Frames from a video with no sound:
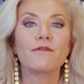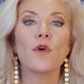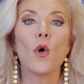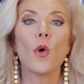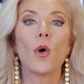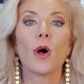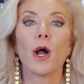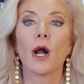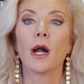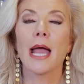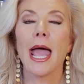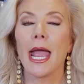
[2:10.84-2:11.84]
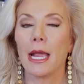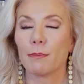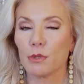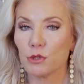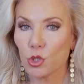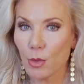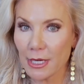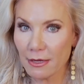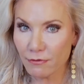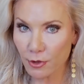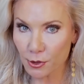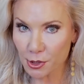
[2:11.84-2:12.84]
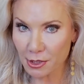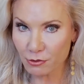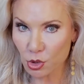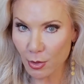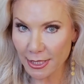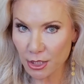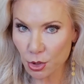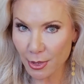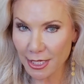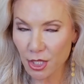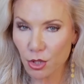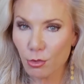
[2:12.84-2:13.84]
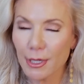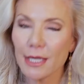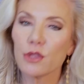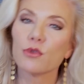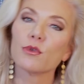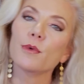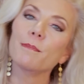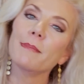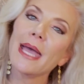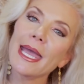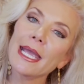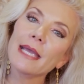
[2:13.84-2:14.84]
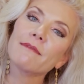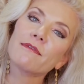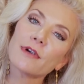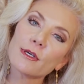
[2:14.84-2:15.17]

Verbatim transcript: for April 21st of 2023 through May